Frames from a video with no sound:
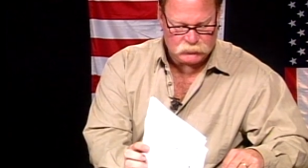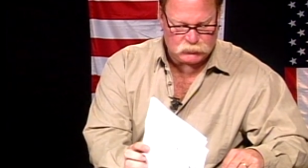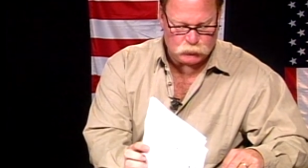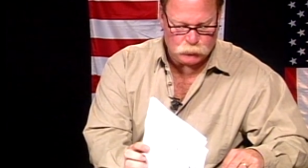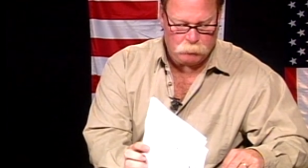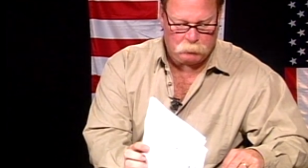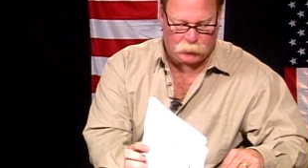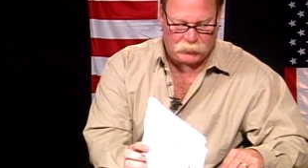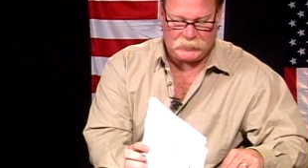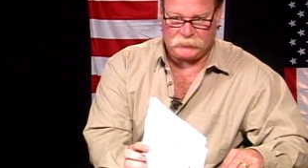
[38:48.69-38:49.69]

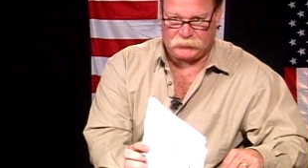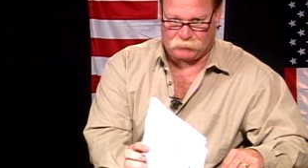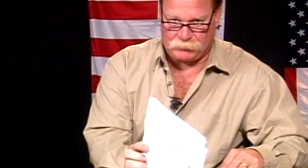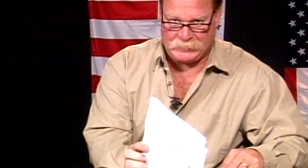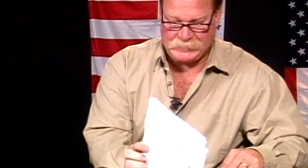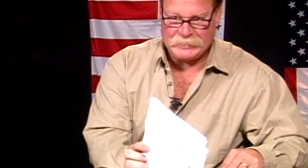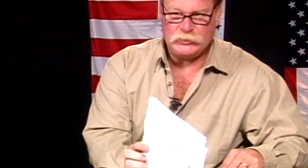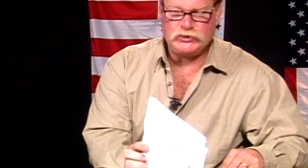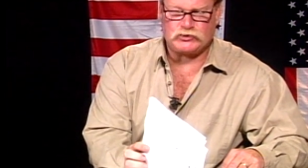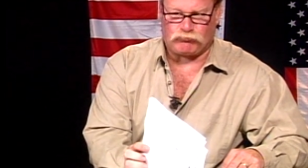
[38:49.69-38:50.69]
$2.3
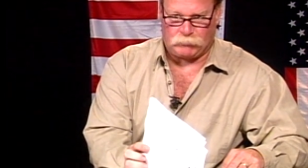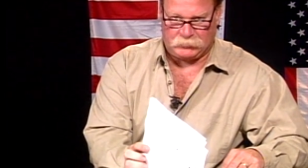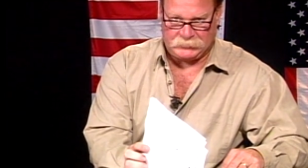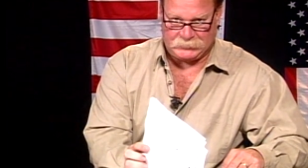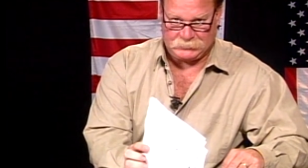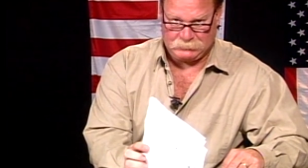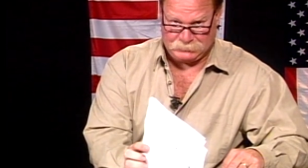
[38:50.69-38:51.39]
trillion.